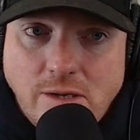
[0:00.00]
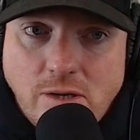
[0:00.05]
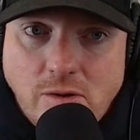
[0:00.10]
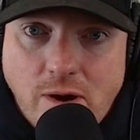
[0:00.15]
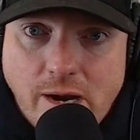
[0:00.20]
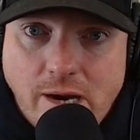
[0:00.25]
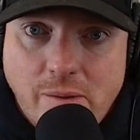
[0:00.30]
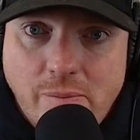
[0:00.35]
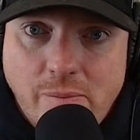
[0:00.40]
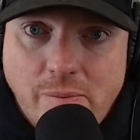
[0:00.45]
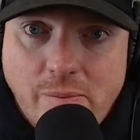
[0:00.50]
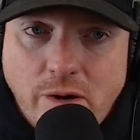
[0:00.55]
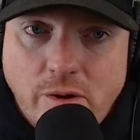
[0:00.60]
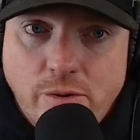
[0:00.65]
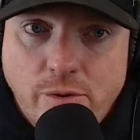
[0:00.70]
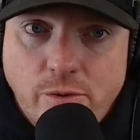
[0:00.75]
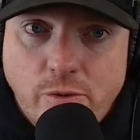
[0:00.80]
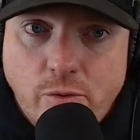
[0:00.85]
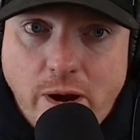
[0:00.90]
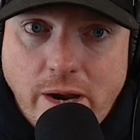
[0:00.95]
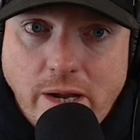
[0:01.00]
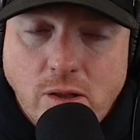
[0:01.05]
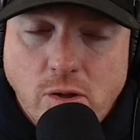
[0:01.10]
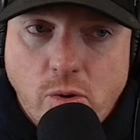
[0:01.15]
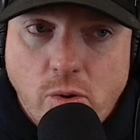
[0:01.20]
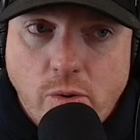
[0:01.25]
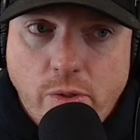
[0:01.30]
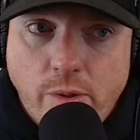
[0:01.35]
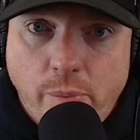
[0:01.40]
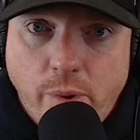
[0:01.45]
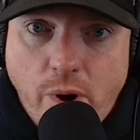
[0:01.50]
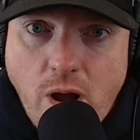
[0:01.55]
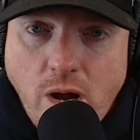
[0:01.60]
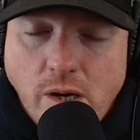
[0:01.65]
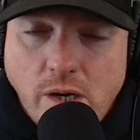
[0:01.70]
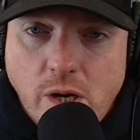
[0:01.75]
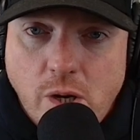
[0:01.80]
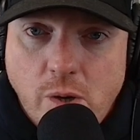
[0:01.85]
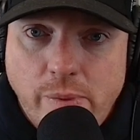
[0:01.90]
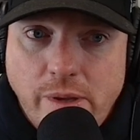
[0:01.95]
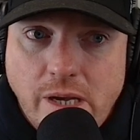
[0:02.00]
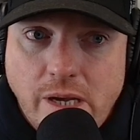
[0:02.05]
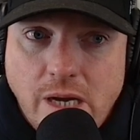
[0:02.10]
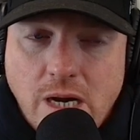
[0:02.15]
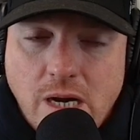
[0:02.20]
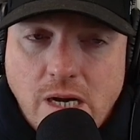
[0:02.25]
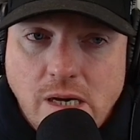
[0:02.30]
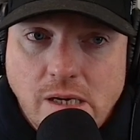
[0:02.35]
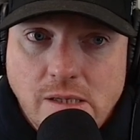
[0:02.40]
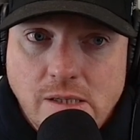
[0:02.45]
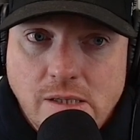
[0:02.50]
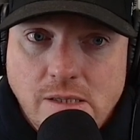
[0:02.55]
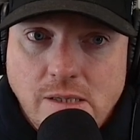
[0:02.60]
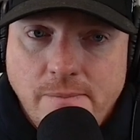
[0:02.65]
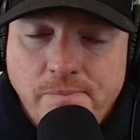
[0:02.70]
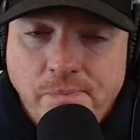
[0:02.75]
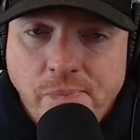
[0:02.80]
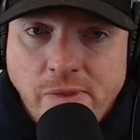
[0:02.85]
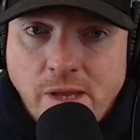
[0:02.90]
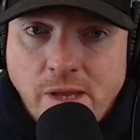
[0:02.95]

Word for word: a direct competitor to the Wrangler or the Bronco, because